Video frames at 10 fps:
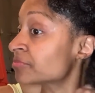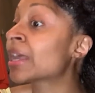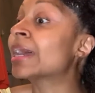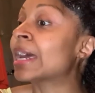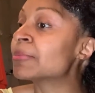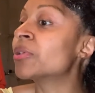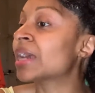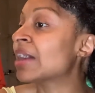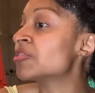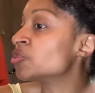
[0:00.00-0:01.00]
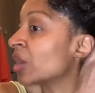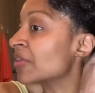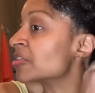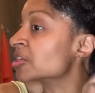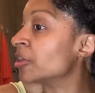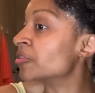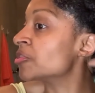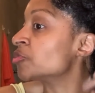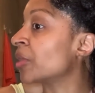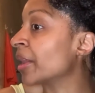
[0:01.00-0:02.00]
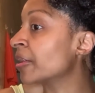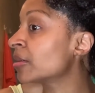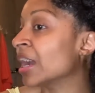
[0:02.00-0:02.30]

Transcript: And I'm going to have to dry this under the dryer.